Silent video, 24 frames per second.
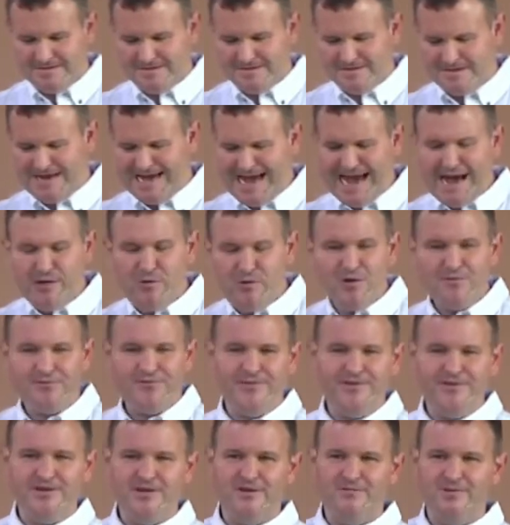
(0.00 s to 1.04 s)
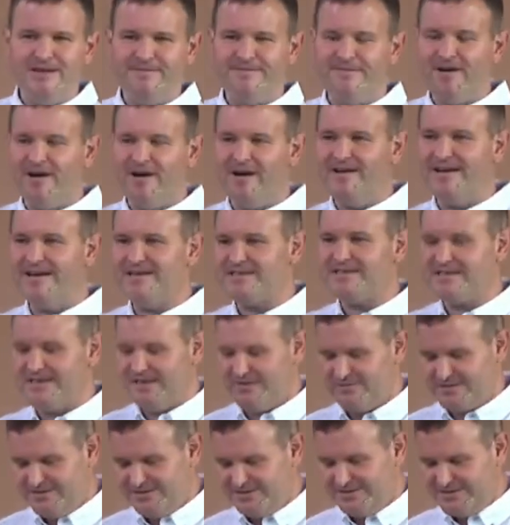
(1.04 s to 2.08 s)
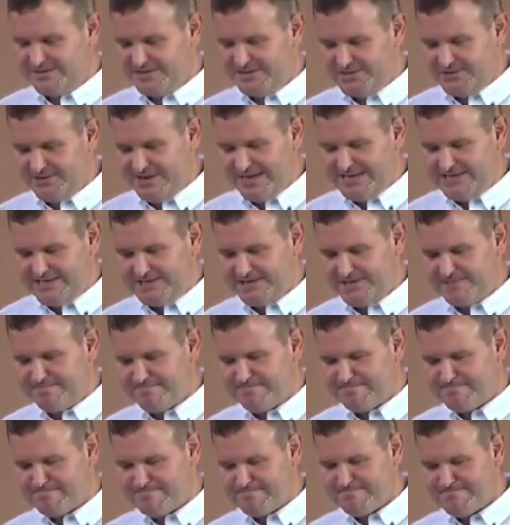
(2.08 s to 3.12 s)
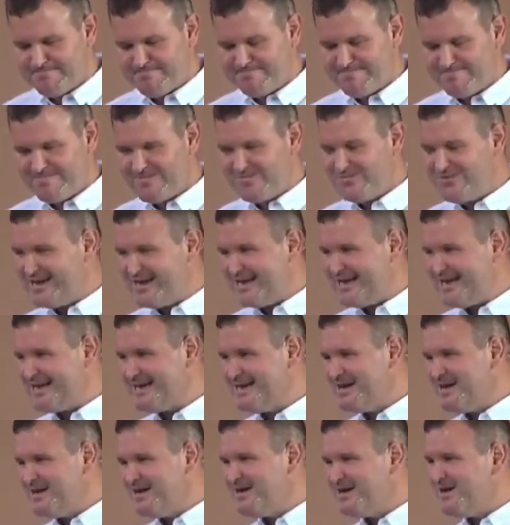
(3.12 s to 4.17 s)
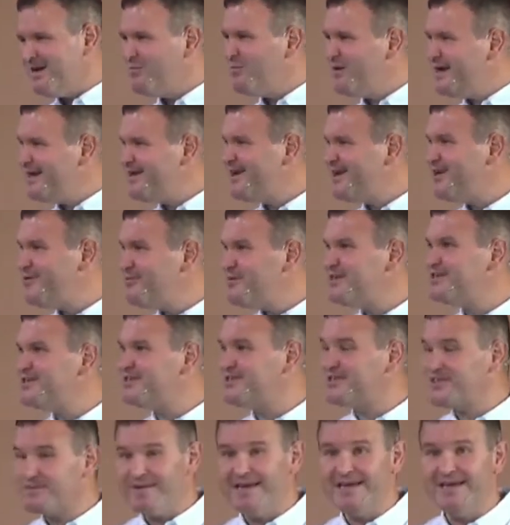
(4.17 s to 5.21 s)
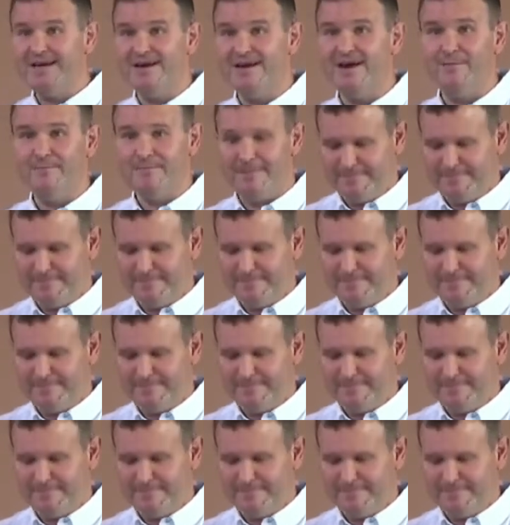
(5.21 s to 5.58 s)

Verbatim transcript: how often do we find ourselves in the situation where we know we should speak up?